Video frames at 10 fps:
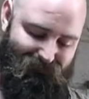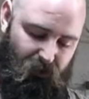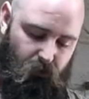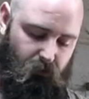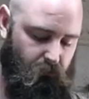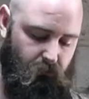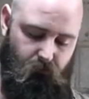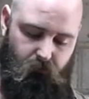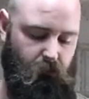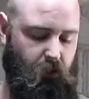look,
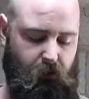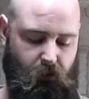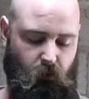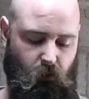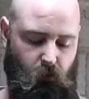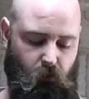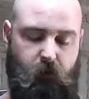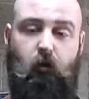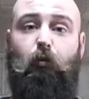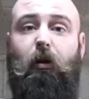it's
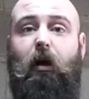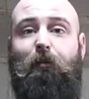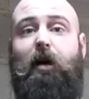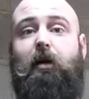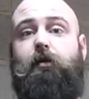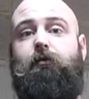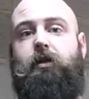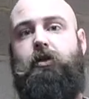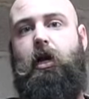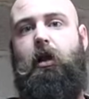all part and parcel of
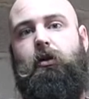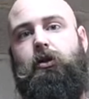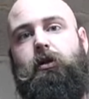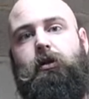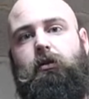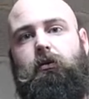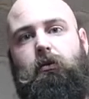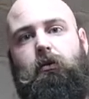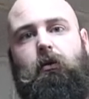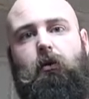this challenge, is
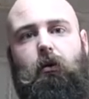to